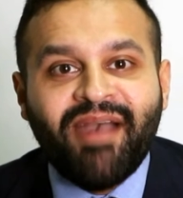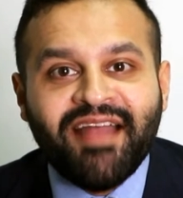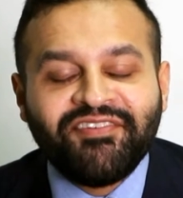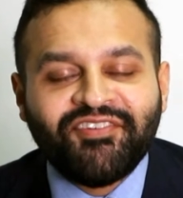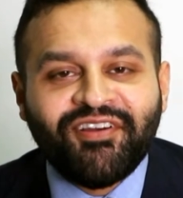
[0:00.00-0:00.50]

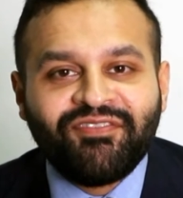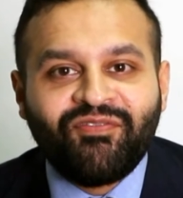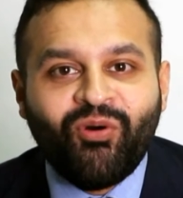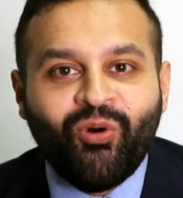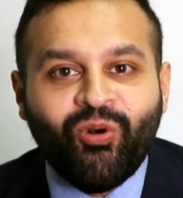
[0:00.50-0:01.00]
Manager
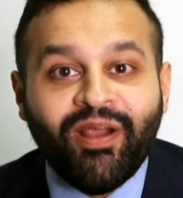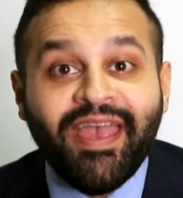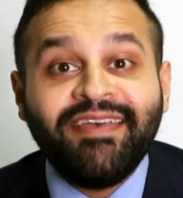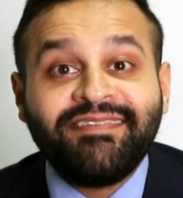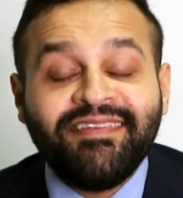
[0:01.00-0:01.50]
for
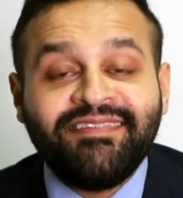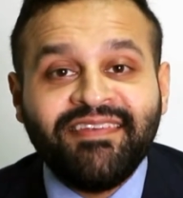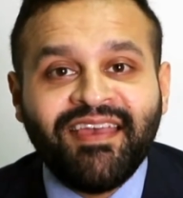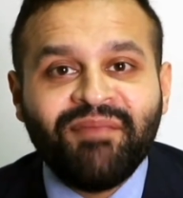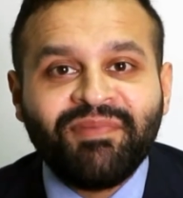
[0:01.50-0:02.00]

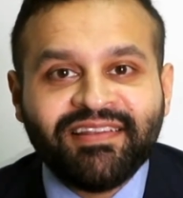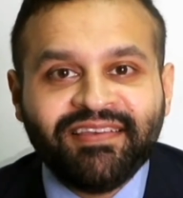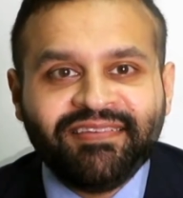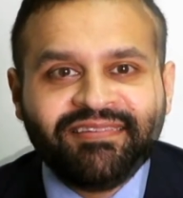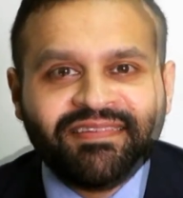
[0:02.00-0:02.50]
ACCA Middle
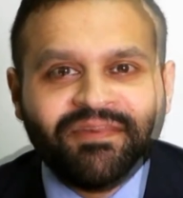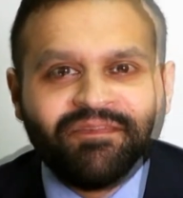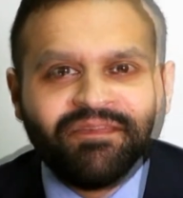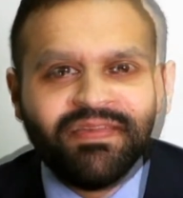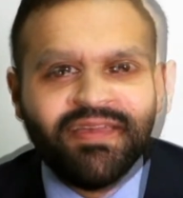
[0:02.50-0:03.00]
East.
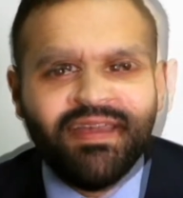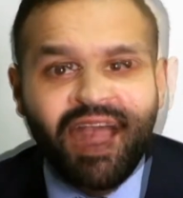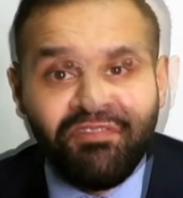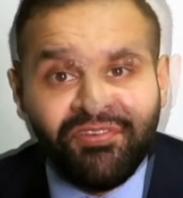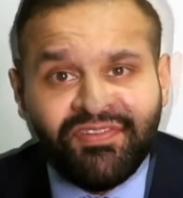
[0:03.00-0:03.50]

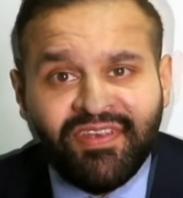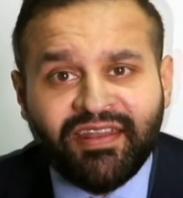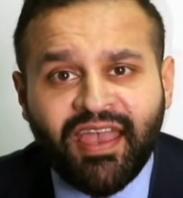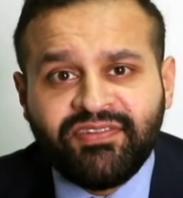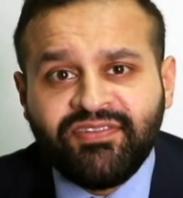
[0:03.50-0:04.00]
Have you
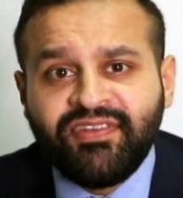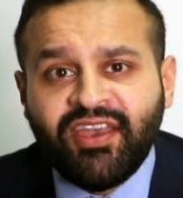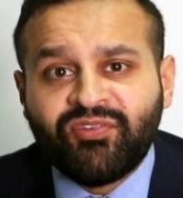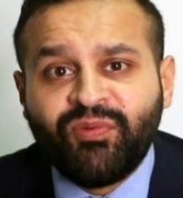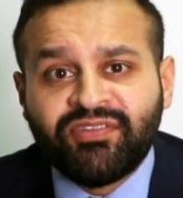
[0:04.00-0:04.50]
seen
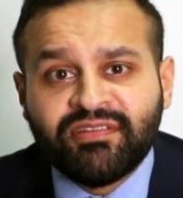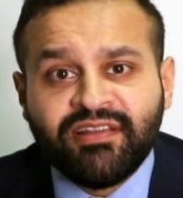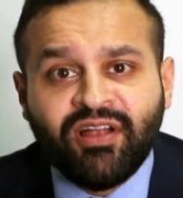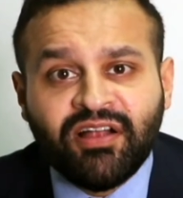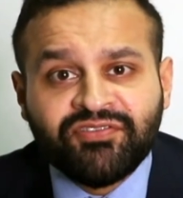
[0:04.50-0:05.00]
ACCA's
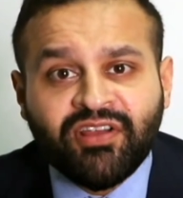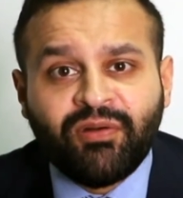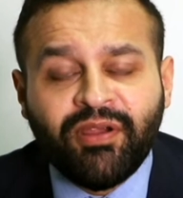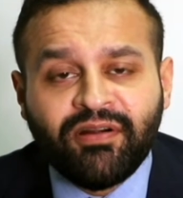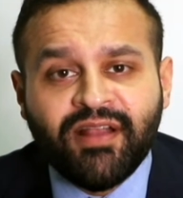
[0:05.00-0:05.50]
recently launched
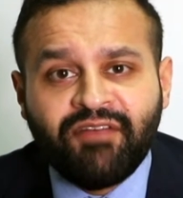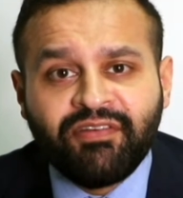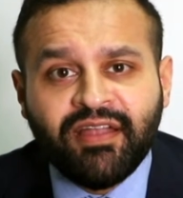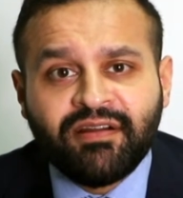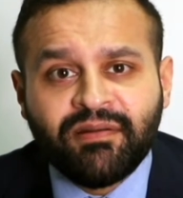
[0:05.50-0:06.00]
Career
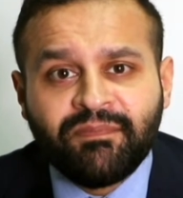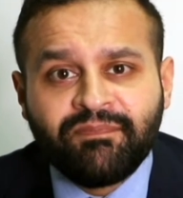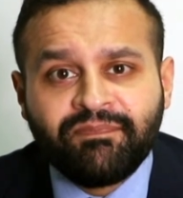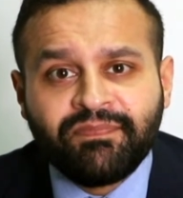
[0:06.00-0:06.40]
Navigator?